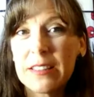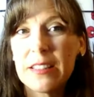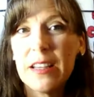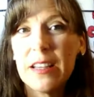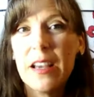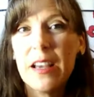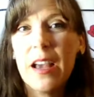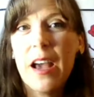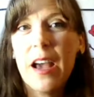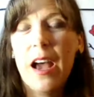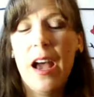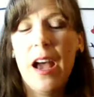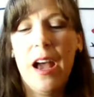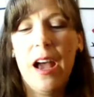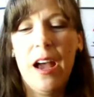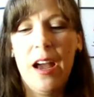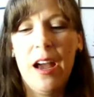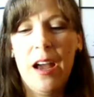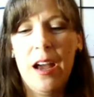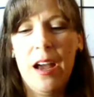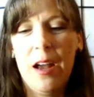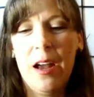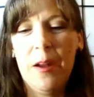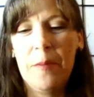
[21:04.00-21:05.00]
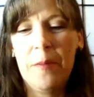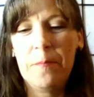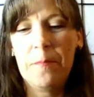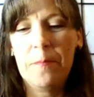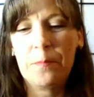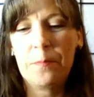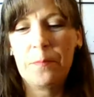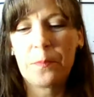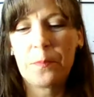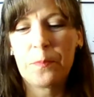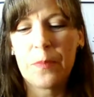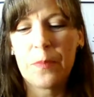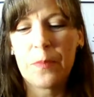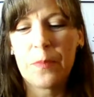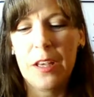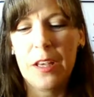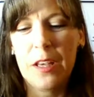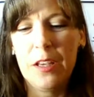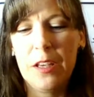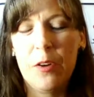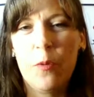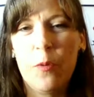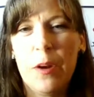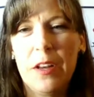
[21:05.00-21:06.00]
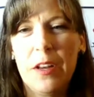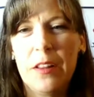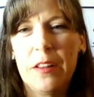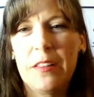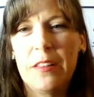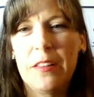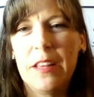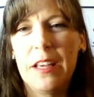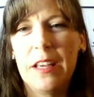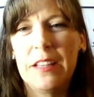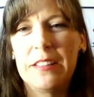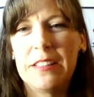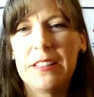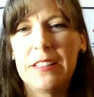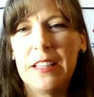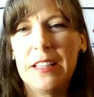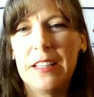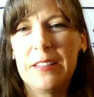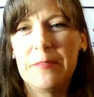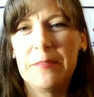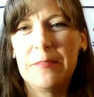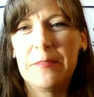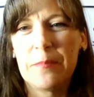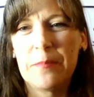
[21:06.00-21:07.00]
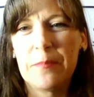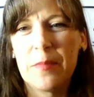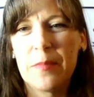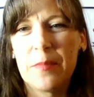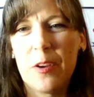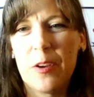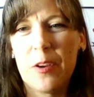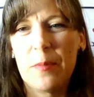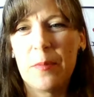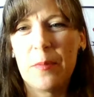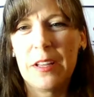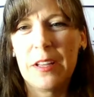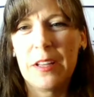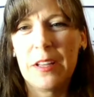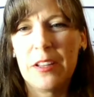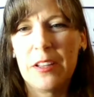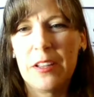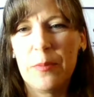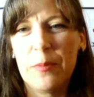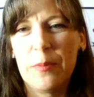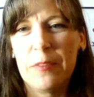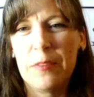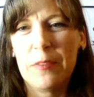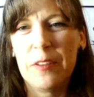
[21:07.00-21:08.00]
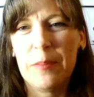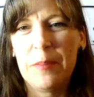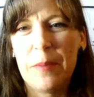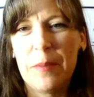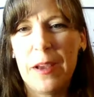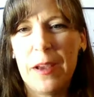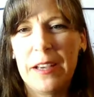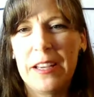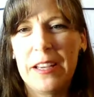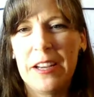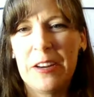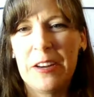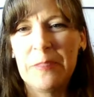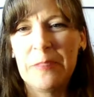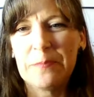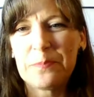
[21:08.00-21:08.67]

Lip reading: One of the I'm getting a little bit back here.